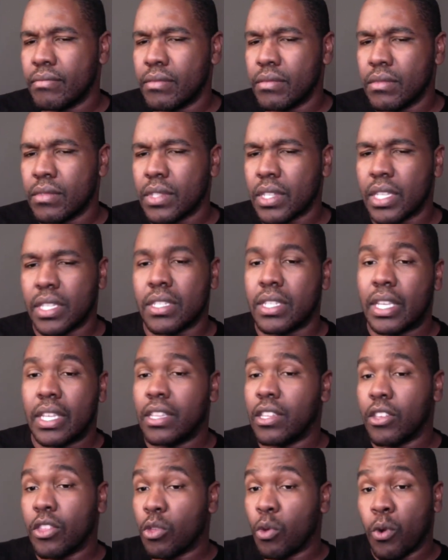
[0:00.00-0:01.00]
Because in
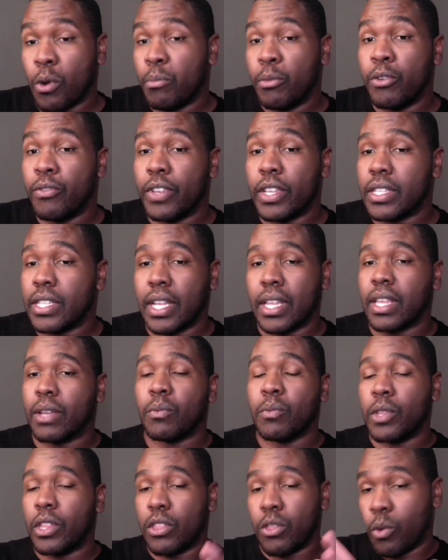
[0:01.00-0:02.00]
the Thor movie, it's not like
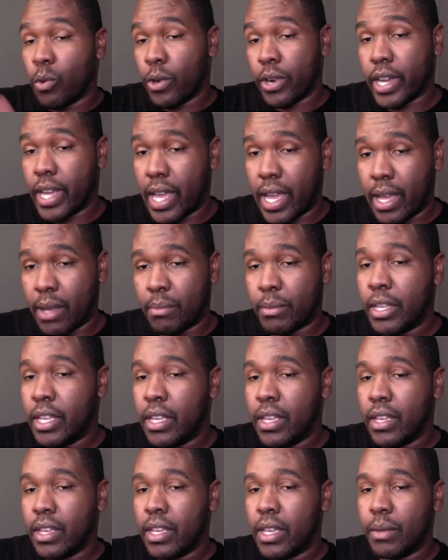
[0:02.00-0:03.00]
when Thor came,
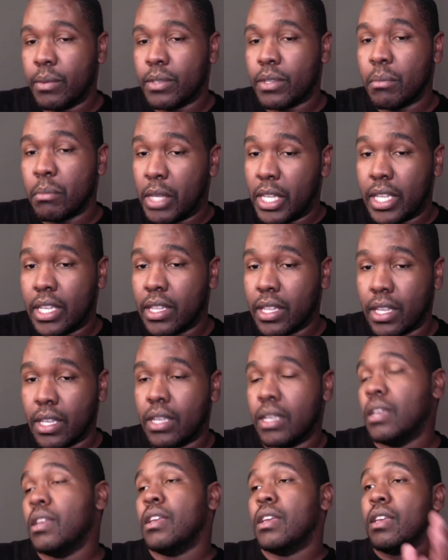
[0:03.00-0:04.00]
it was immediately
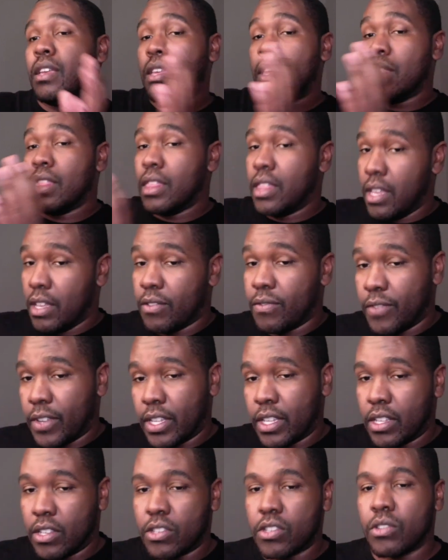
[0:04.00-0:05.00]
the
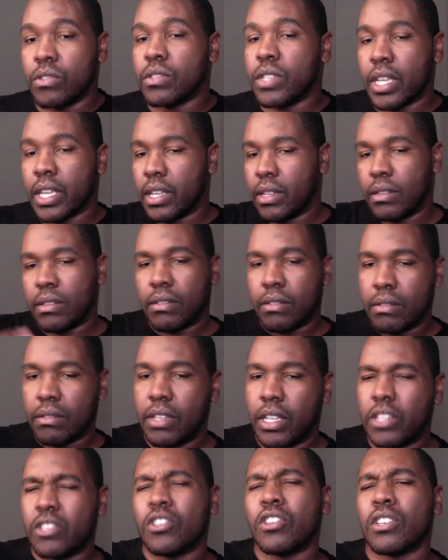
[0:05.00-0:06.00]
Infinity Stones. Like it
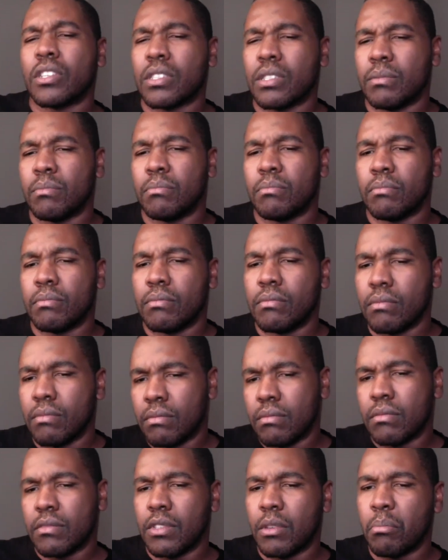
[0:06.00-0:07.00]
took some
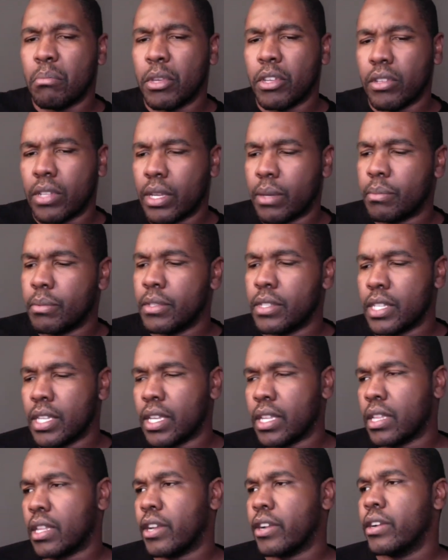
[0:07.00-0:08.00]
build up to
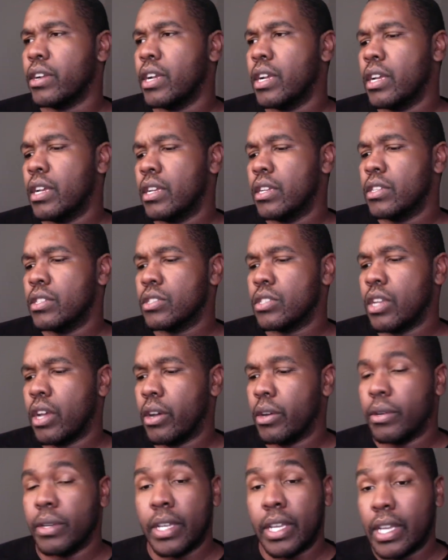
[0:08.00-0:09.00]
get there.
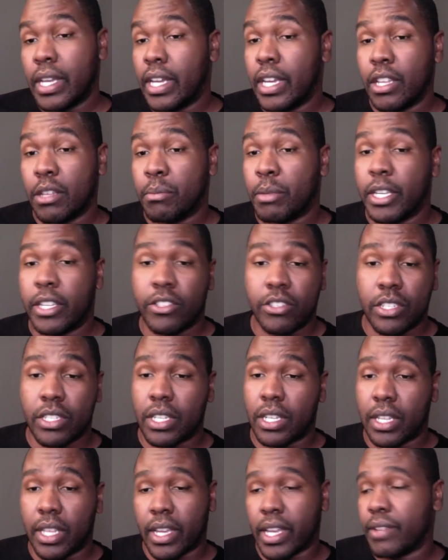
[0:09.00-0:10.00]
So it'll be
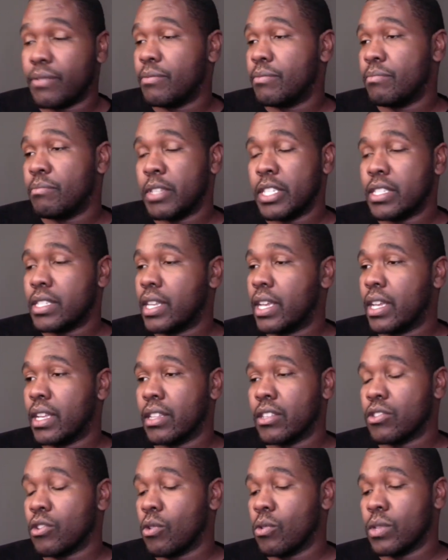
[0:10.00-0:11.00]
interesting. Like I've been saying
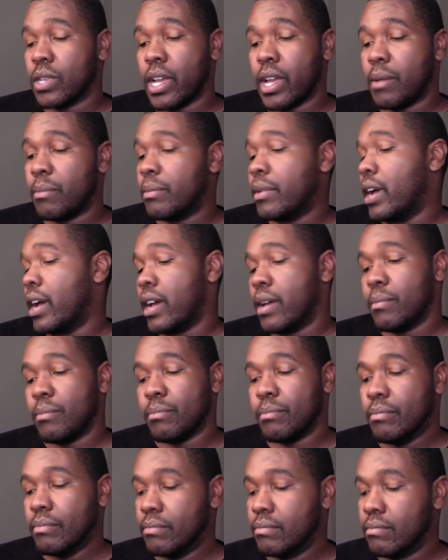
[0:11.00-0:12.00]
this whole time,
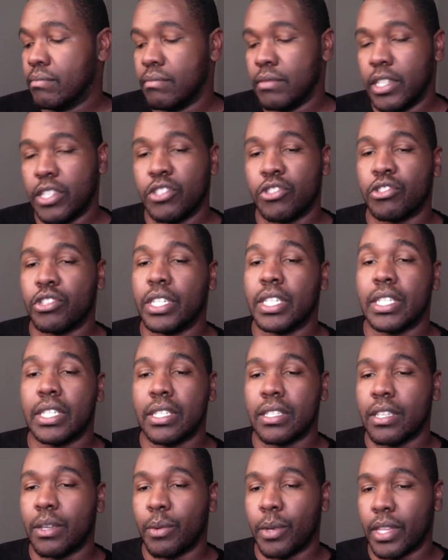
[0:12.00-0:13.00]
I'm intrigued to
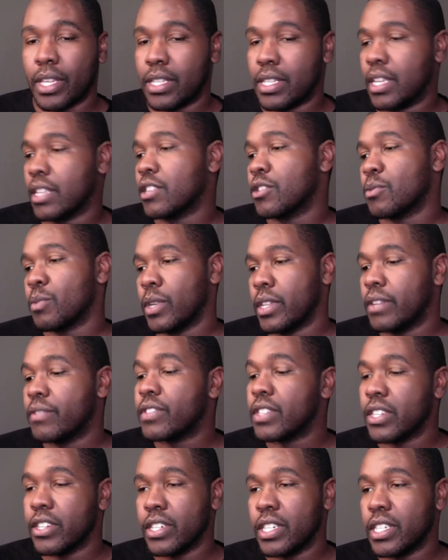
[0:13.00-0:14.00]
see where they take this What If
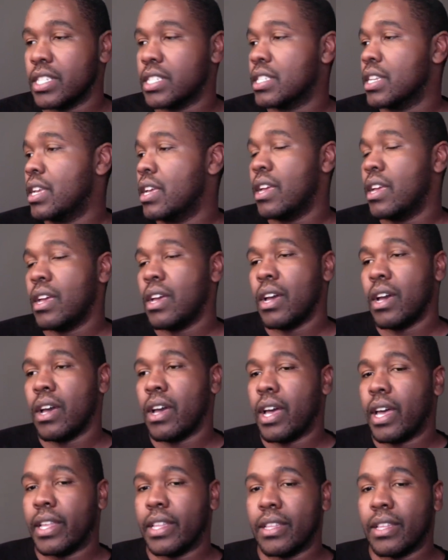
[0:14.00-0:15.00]
series.
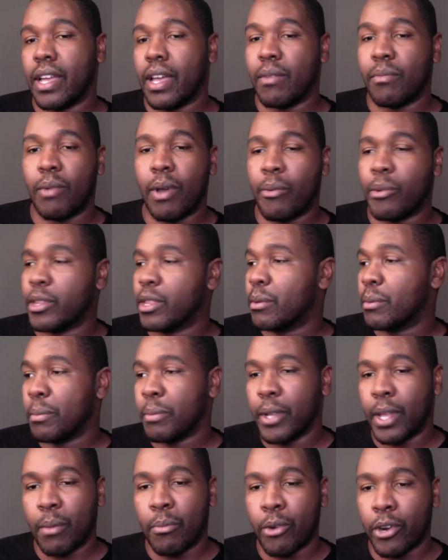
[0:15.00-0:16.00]
I want them to
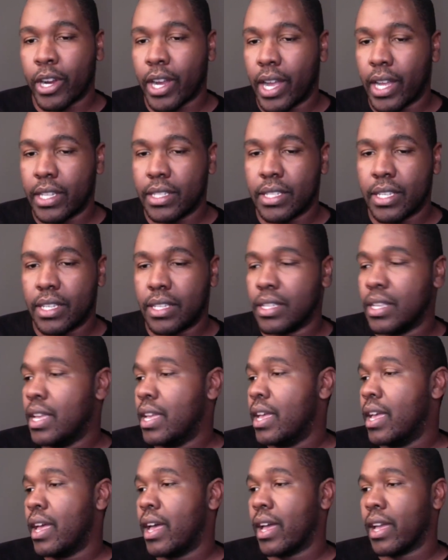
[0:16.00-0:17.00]
put out more content.
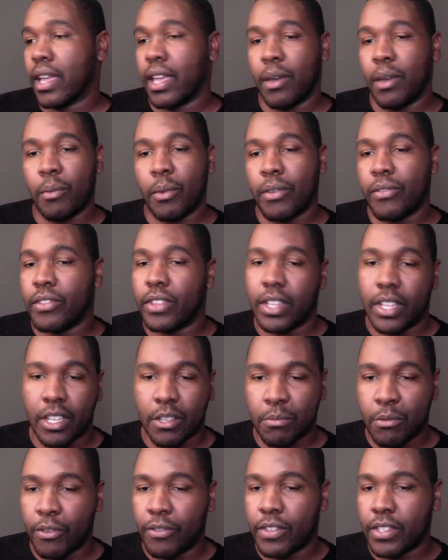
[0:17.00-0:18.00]
I can't wait for the next
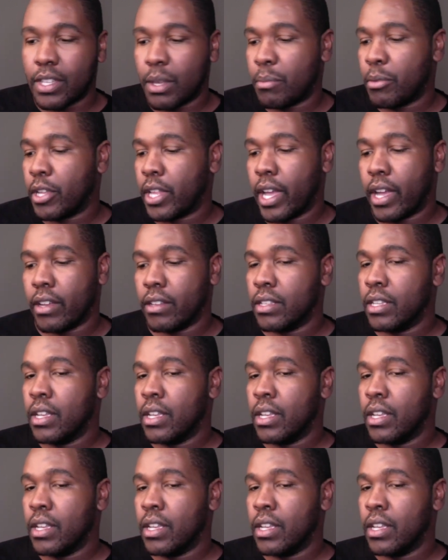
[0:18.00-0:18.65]
movies they put out,